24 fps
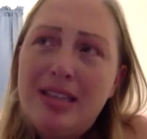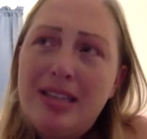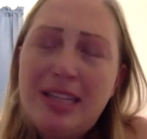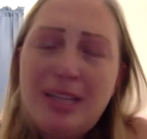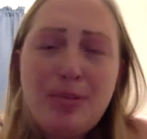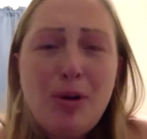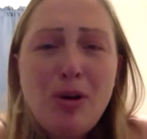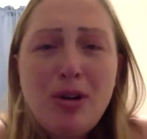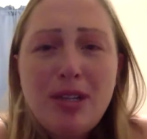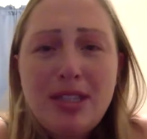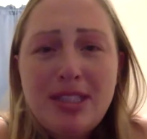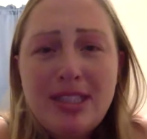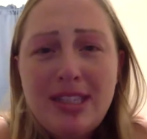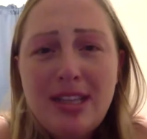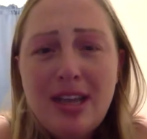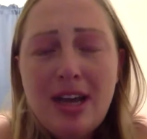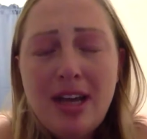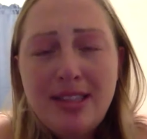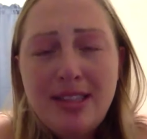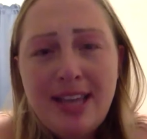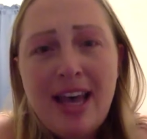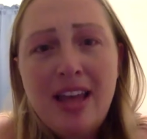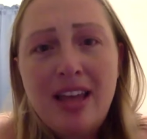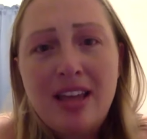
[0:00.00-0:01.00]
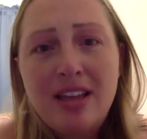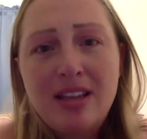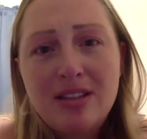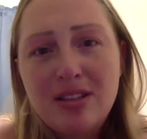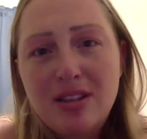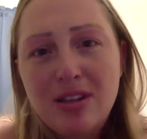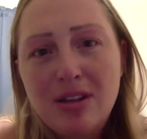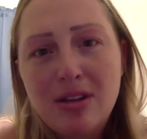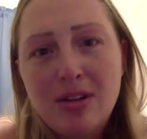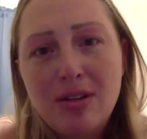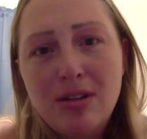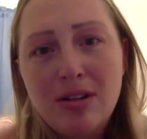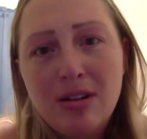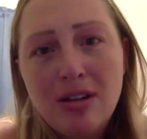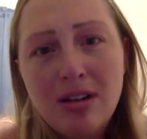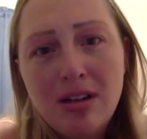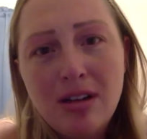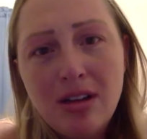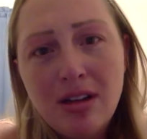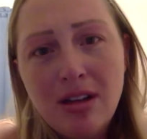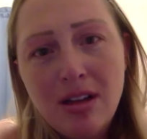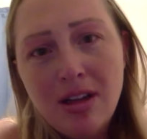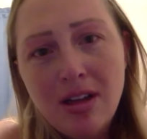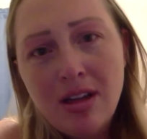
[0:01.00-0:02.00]
they spoke Italian, and, so
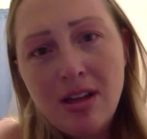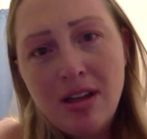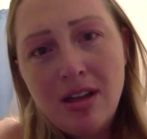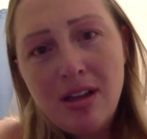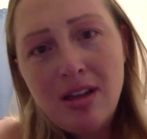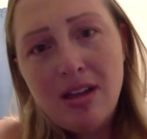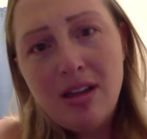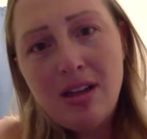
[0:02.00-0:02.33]
Oh,